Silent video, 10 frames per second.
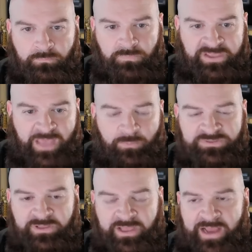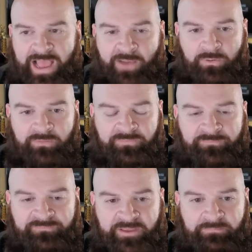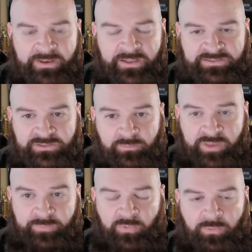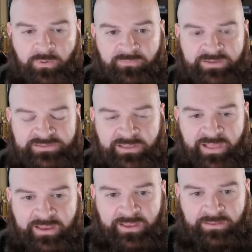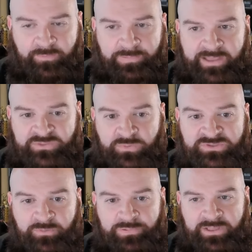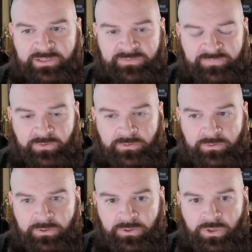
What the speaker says: The game was delayed an hour and 15 minutes. People were eventually let in. The place was completely full.